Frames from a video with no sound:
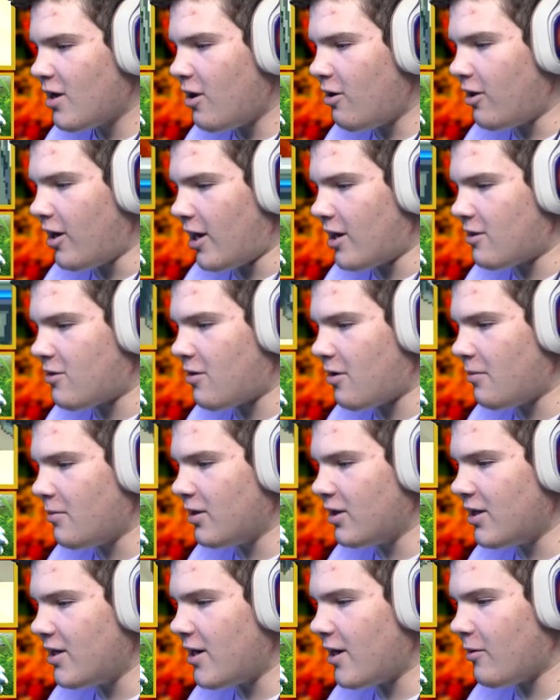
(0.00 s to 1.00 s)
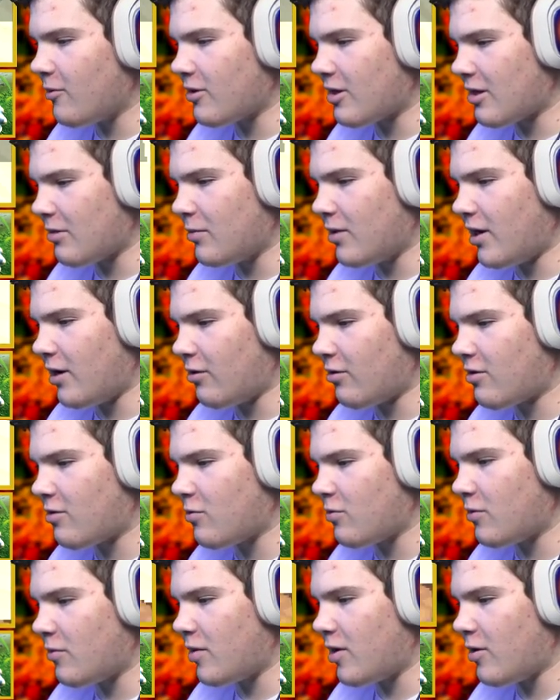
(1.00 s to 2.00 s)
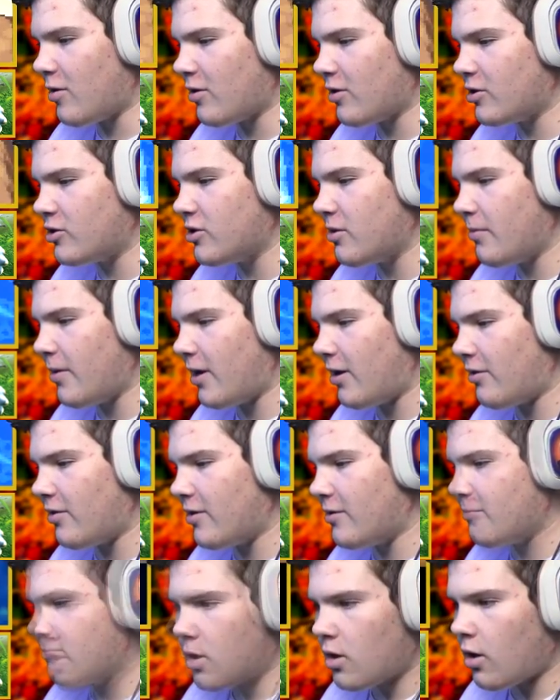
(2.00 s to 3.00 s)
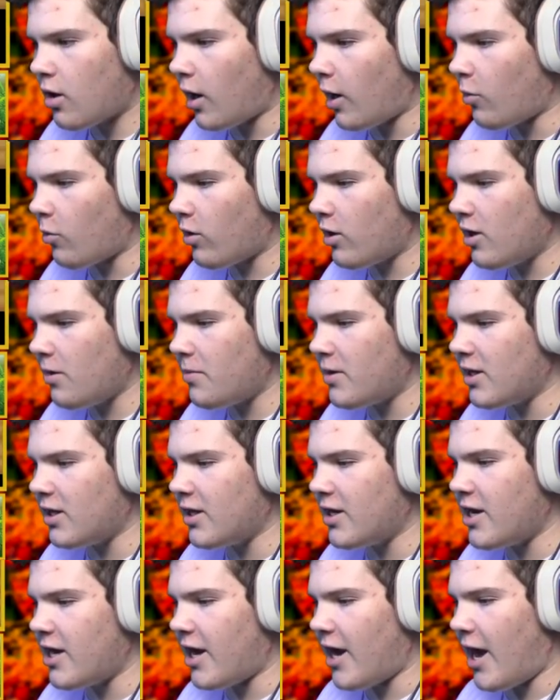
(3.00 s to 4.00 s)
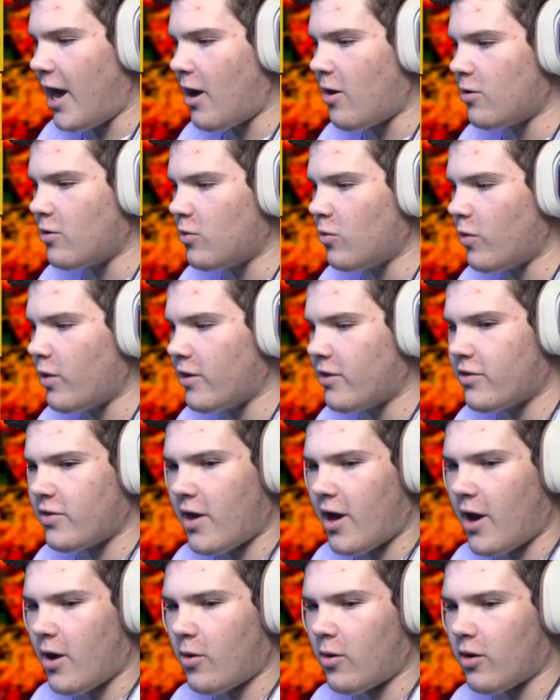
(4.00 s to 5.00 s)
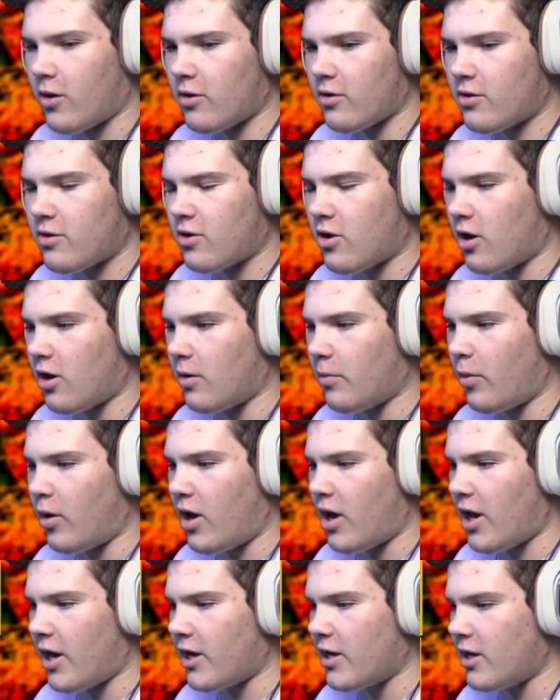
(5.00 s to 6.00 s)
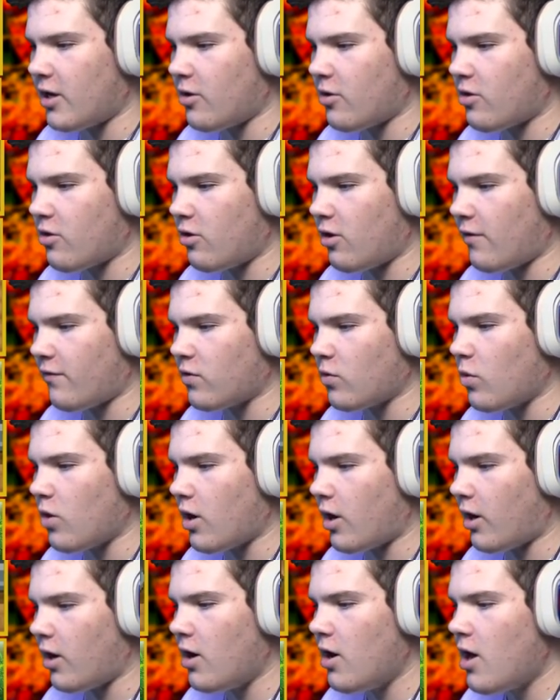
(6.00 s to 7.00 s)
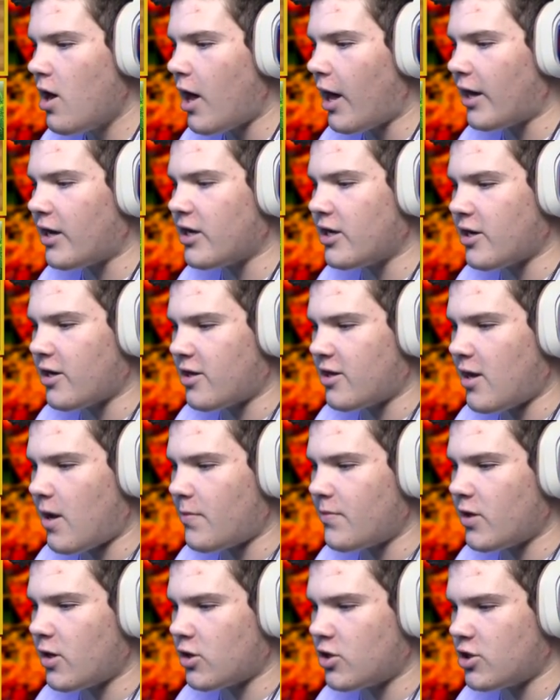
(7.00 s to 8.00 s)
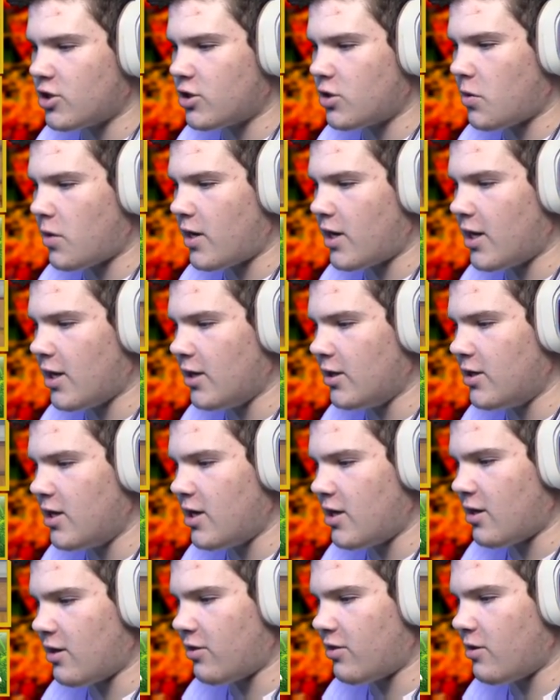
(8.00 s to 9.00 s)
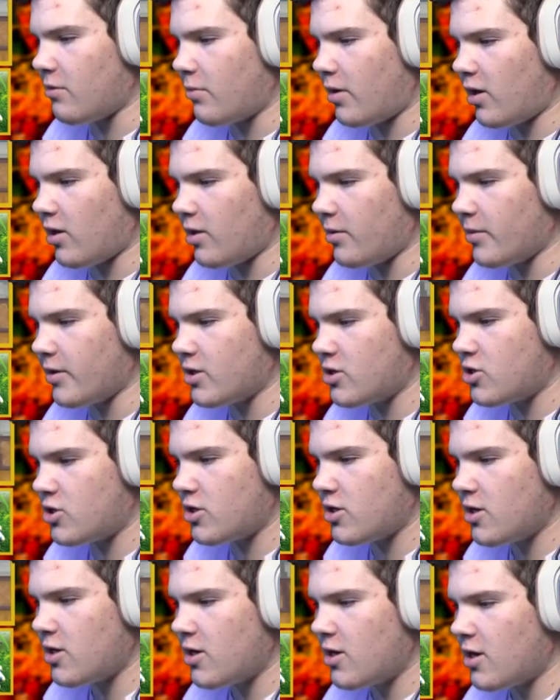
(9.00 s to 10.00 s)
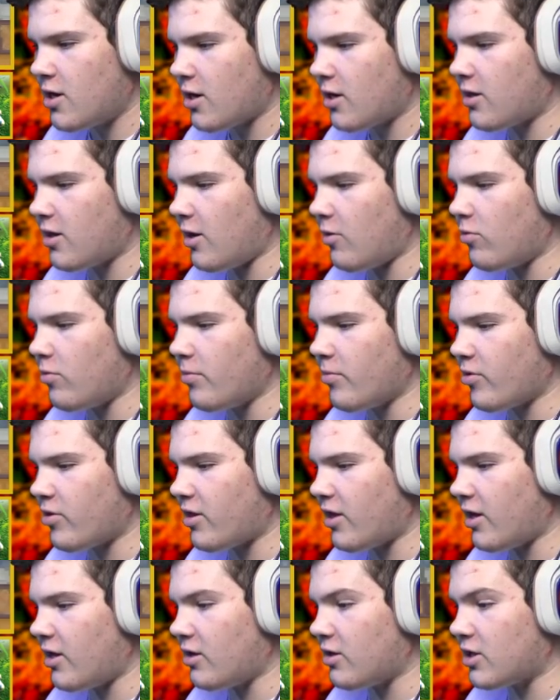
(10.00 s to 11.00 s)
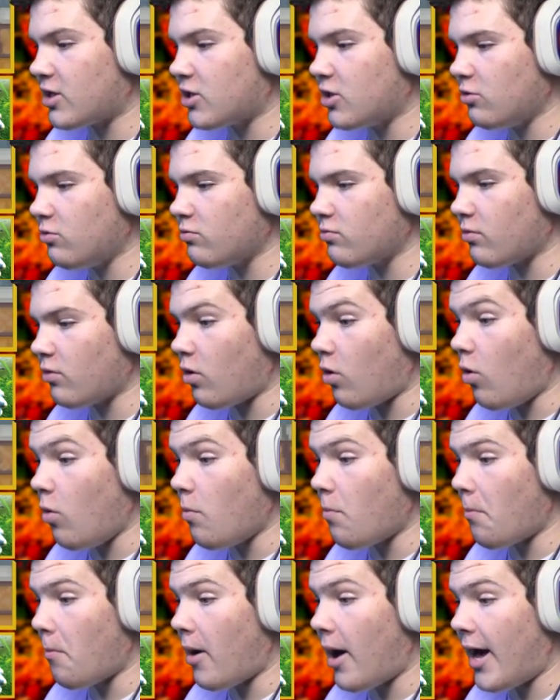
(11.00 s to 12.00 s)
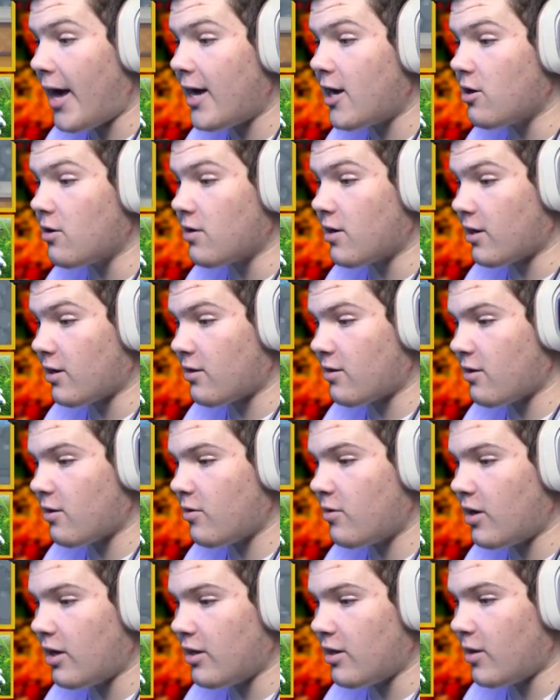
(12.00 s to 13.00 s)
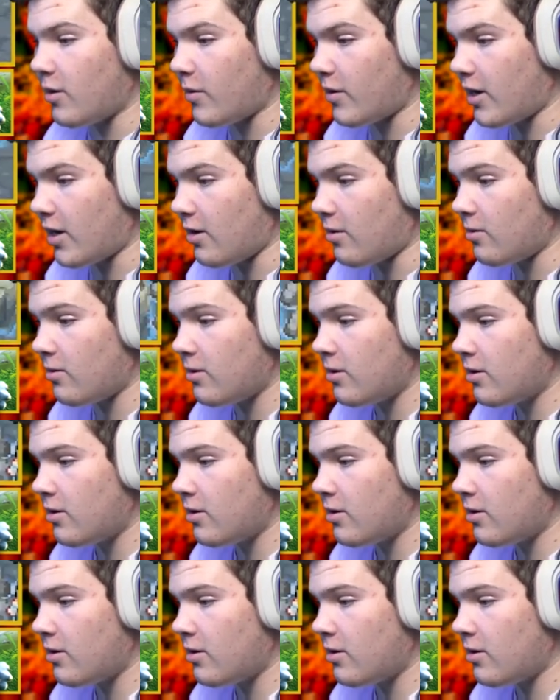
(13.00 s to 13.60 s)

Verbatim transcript: Alright, so I'm going to lead out with someone else when we go into the gym battle, though. Alright, we're going to be leading out with our Skarmory. I got to go turn off the water. I kind of stopped there just so I can get a decent thumbnail image. Because that will most likely go... Oh my goodness. Okay, there we go.